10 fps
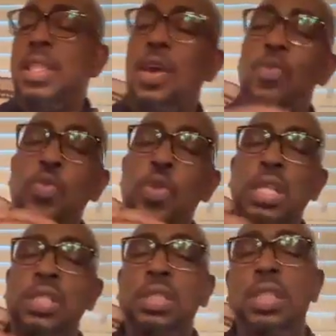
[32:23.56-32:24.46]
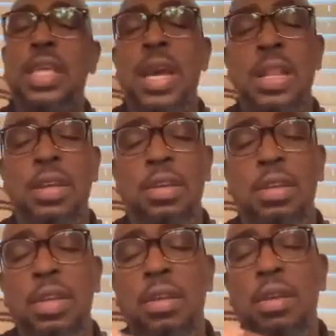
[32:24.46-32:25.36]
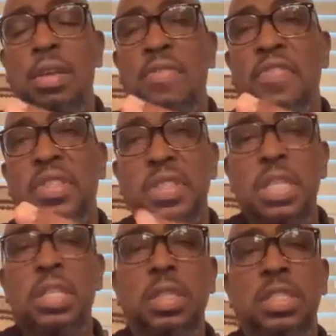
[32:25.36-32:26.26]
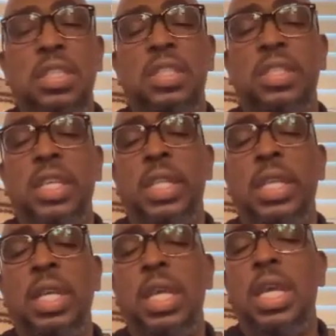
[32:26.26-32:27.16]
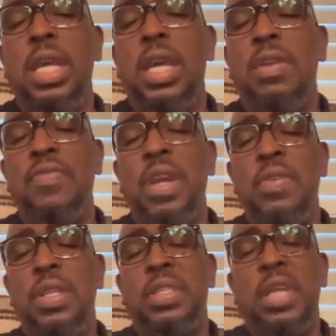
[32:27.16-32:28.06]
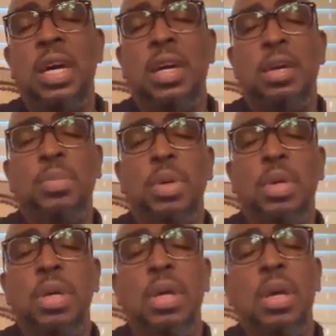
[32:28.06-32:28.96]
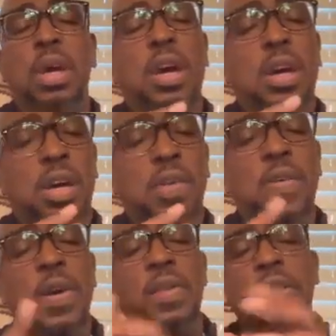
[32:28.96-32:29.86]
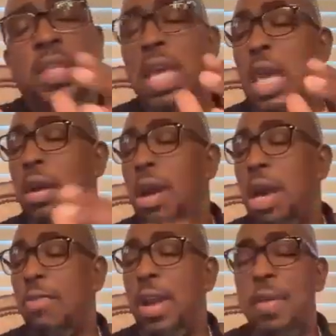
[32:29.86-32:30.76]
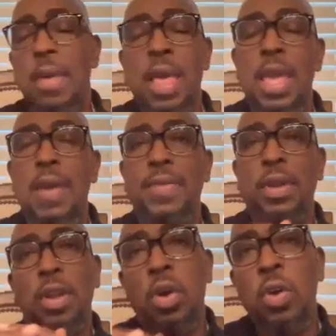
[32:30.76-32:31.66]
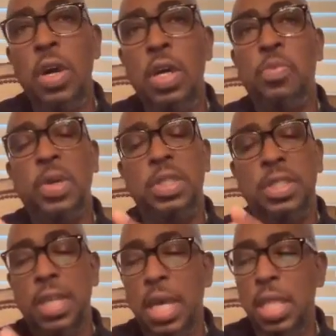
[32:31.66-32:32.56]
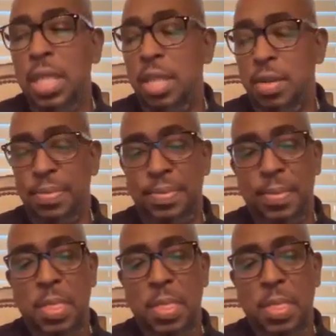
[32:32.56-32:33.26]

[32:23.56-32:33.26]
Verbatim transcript: Now, what kind of facetious and silly and very dumb of the king of Aram. If the Lord was telling him,